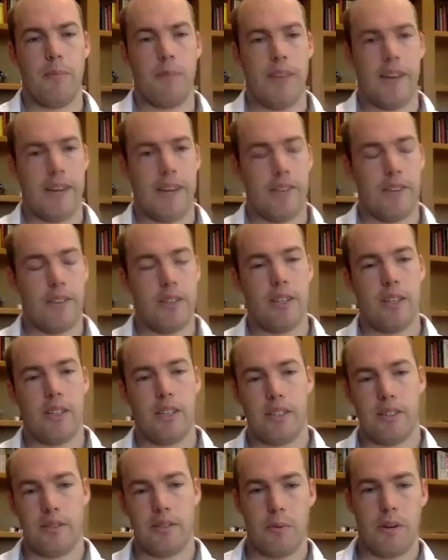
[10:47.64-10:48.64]
Yeah,
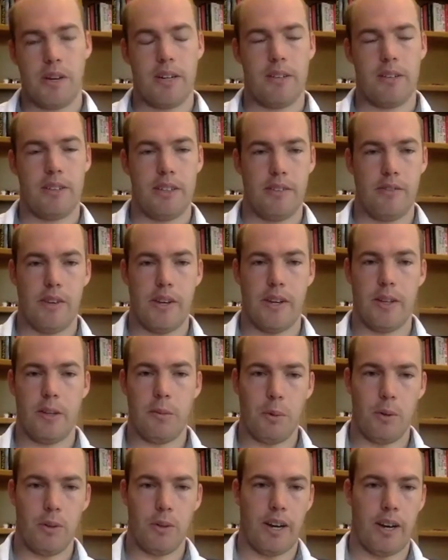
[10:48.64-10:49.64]
everything is readily
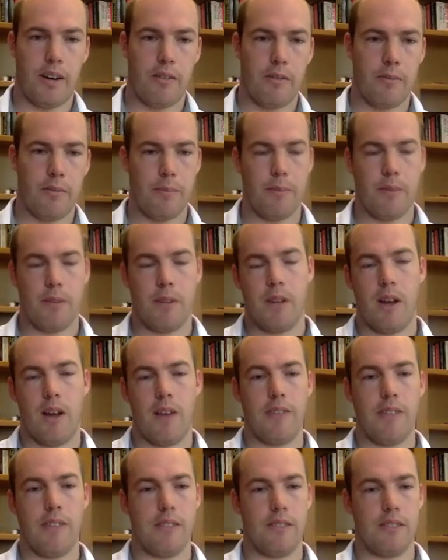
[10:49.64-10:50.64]
available now.
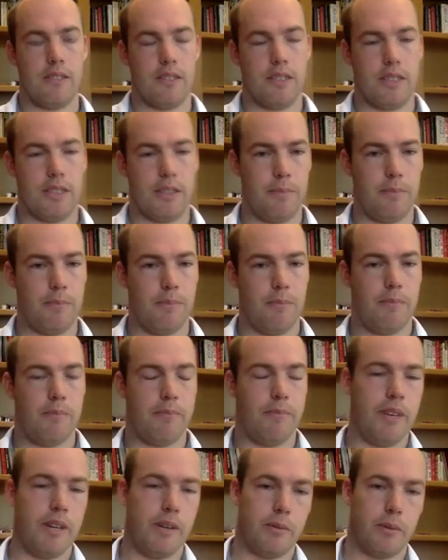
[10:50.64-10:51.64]
Obviously,
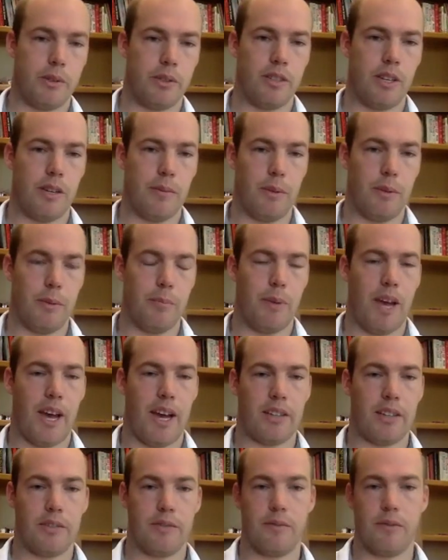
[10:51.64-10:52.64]
there was some
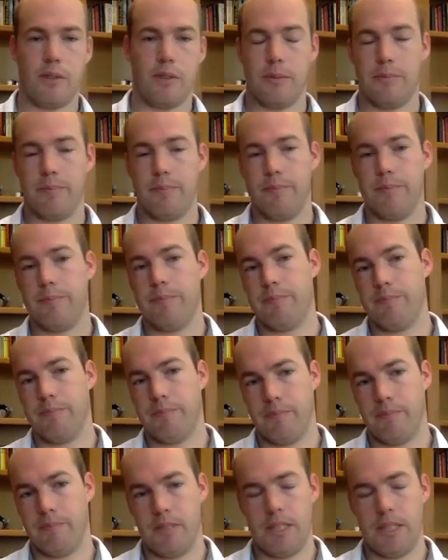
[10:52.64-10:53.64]
impacts from
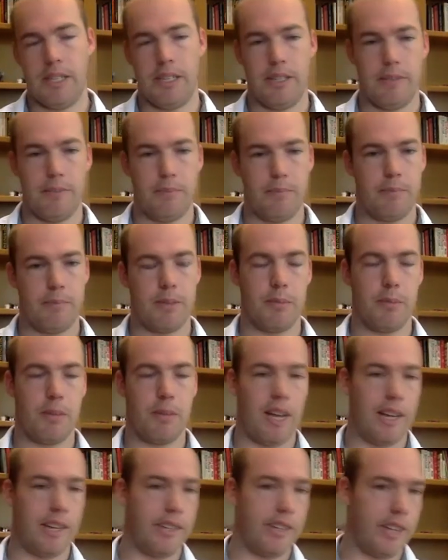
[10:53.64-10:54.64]
the
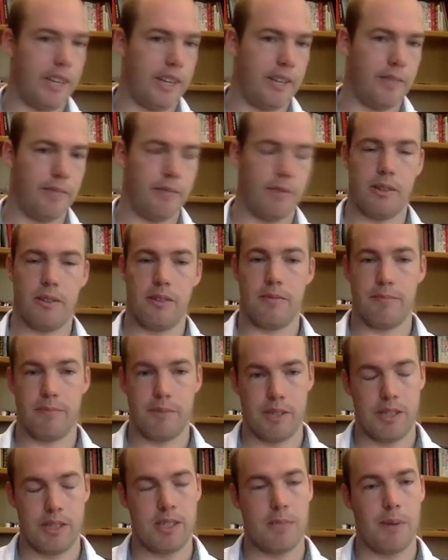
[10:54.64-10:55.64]
supply chain for
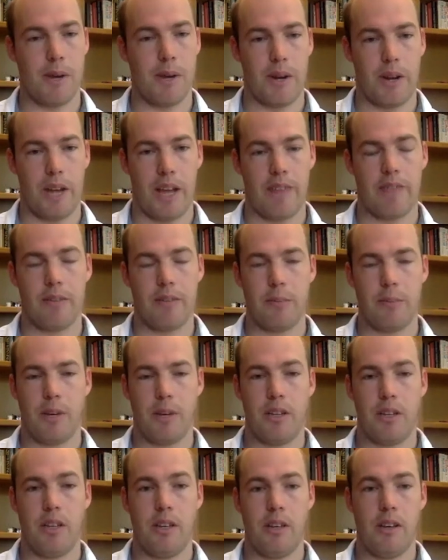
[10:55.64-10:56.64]
just about
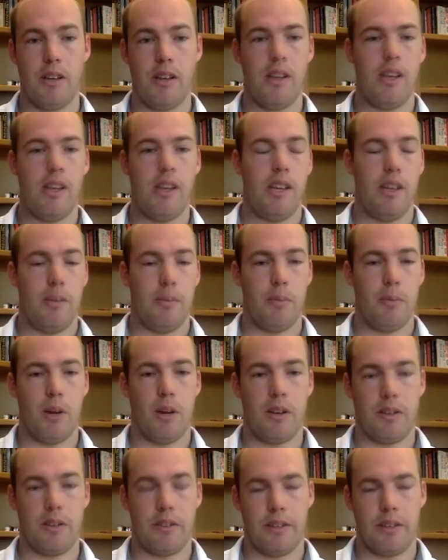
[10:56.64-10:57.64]
everybody,
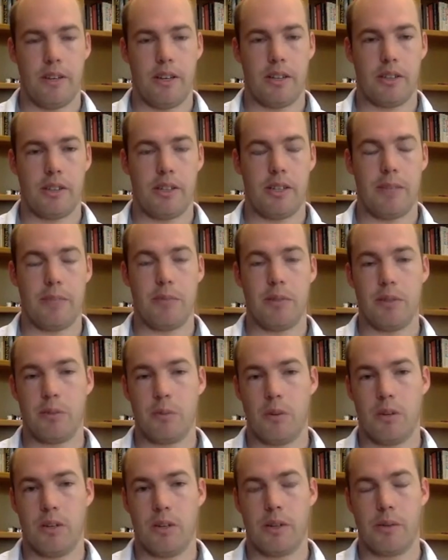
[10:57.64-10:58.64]
but
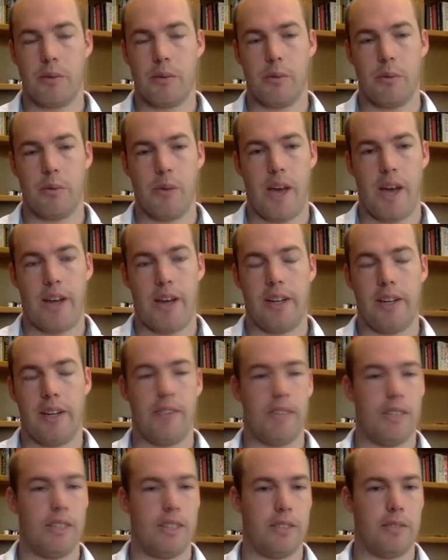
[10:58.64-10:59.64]
Sleipner's worked through that and
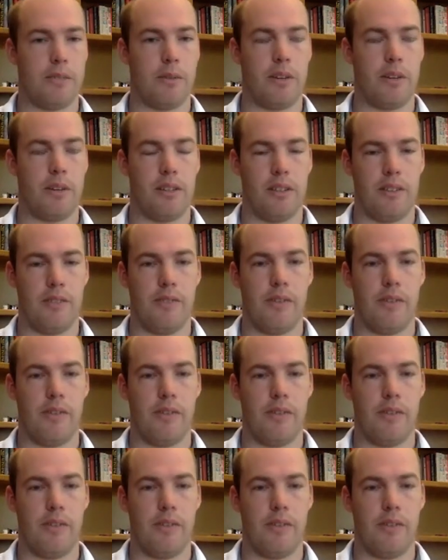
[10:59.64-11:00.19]
everything's readily